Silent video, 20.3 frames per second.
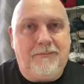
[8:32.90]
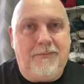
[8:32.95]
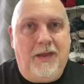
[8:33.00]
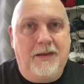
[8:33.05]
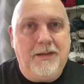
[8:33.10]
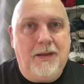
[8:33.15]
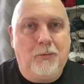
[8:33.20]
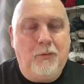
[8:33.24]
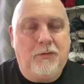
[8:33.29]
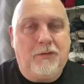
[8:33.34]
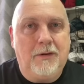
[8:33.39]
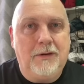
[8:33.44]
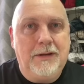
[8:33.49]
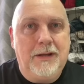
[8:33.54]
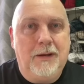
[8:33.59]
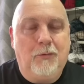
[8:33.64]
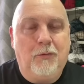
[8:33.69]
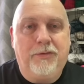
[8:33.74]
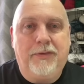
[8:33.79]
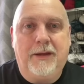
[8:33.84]
there was a
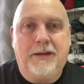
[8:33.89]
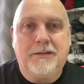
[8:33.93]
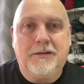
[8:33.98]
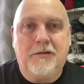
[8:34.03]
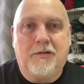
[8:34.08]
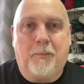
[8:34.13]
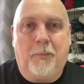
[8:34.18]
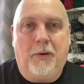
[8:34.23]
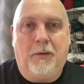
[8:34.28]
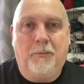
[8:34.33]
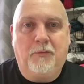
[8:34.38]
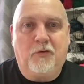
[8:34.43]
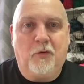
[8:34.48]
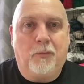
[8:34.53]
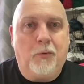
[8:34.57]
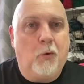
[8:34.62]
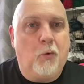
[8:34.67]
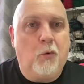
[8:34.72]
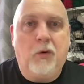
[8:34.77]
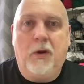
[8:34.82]
little thing that's popped
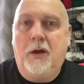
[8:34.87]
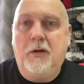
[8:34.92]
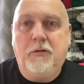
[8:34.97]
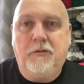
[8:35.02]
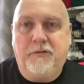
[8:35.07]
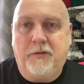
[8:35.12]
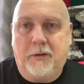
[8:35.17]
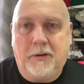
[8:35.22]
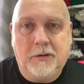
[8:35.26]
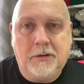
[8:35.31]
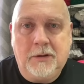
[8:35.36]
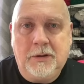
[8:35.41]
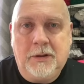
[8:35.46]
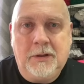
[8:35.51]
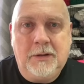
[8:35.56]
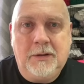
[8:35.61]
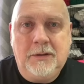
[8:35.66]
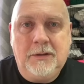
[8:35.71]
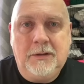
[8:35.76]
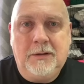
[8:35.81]
up all over
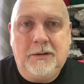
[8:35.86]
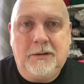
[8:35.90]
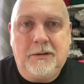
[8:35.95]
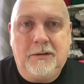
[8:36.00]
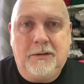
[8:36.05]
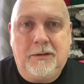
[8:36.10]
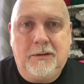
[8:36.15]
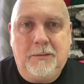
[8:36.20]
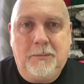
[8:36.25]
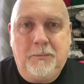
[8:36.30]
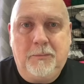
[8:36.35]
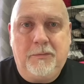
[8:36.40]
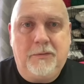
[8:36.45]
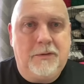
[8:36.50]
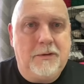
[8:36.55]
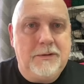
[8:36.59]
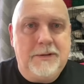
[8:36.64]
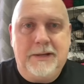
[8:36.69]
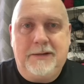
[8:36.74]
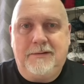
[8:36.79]

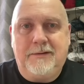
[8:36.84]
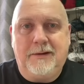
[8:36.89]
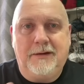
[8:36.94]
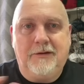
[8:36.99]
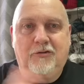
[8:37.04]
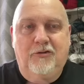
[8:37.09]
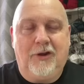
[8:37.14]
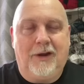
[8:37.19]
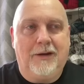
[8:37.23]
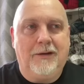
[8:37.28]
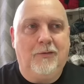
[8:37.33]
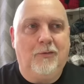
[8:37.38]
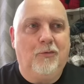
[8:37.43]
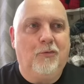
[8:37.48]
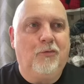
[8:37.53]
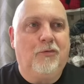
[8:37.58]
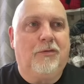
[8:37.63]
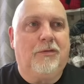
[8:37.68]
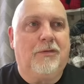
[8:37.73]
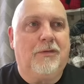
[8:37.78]
the knitting
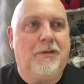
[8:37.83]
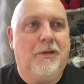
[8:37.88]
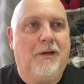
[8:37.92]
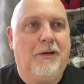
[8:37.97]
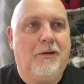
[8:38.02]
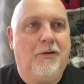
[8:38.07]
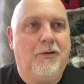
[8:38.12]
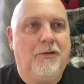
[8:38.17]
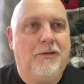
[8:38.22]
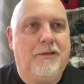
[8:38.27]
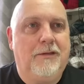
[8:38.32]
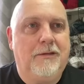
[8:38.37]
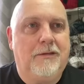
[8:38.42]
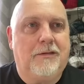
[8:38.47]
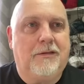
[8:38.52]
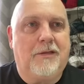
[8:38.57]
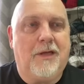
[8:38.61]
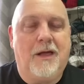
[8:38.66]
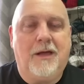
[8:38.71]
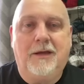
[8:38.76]
channels on the
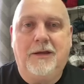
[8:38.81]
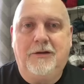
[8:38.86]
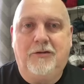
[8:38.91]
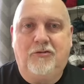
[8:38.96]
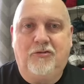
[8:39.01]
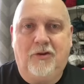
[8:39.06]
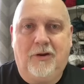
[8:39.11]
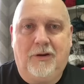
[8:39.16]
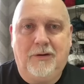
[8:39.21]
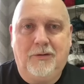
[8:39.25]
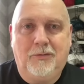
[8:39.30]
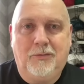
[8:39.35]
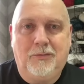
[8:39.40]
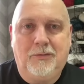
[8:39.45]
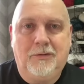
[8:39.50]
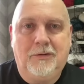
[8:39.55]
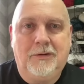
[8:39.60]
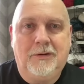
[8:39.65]
Sci show.